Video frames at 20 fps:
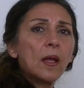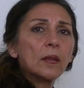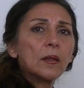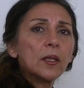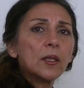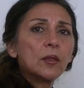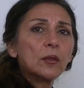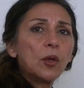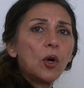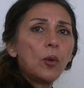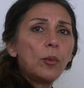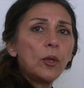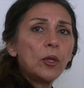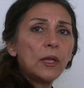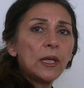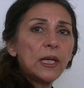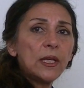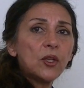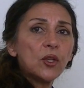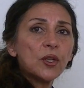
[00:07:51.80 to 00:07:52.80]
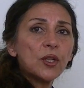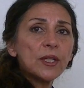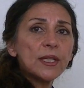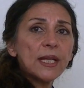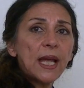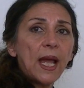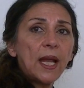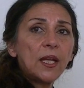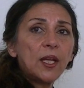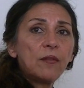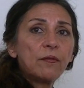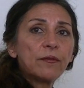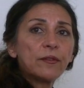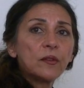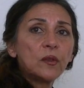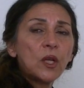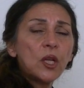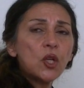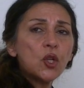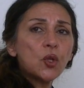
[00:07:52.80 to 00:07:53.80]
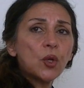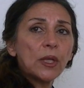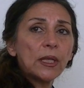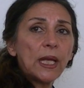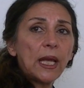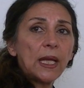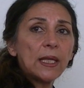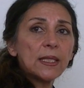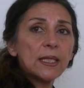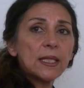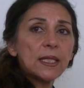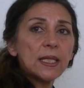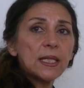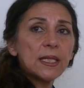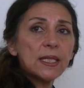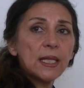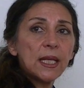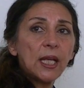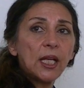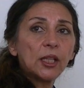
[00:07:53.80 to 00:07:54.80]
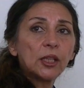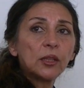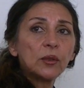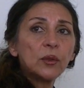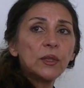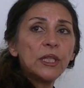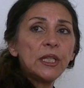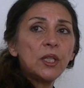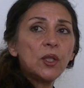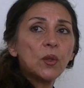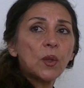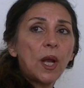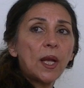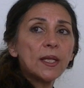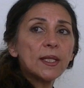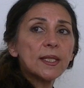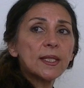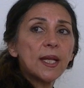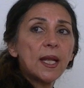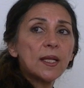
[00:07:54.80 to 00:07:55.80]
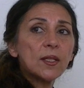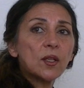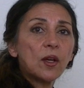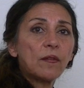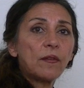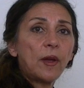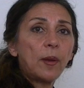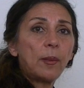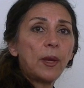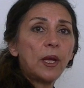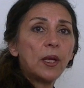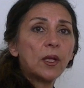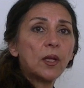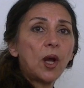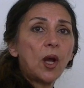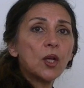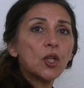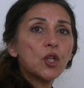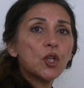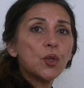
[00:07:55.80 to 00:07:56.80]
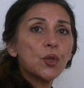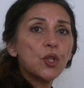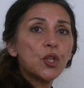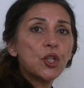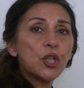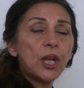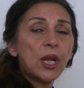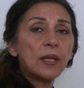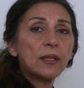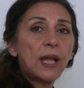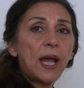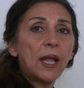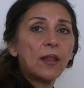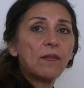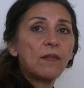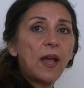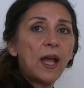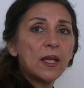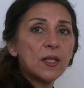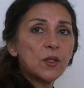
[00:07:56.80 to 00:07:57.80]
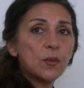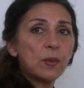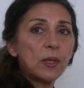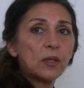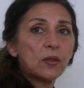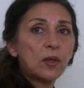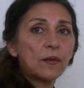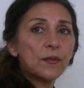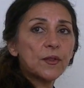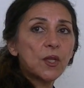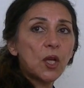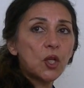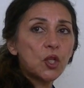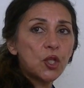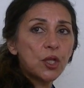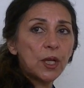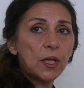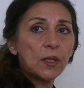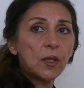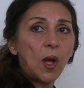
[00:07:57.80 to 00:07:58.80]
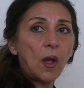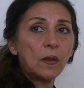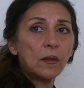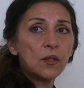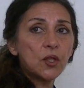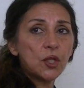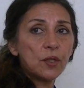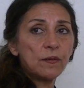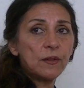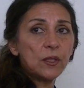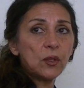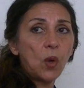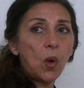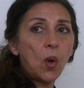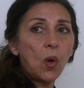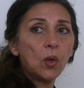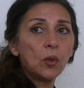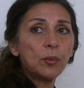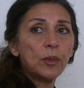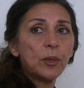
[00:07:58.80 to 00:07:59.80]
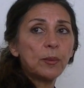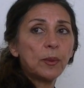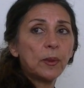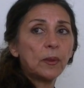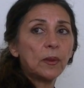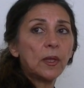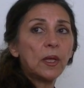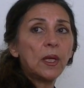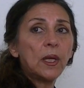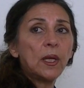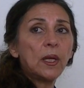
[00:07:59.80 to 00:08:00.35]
The global leaders and influential entities, including the United States of America, should share the advancement of such technology with all people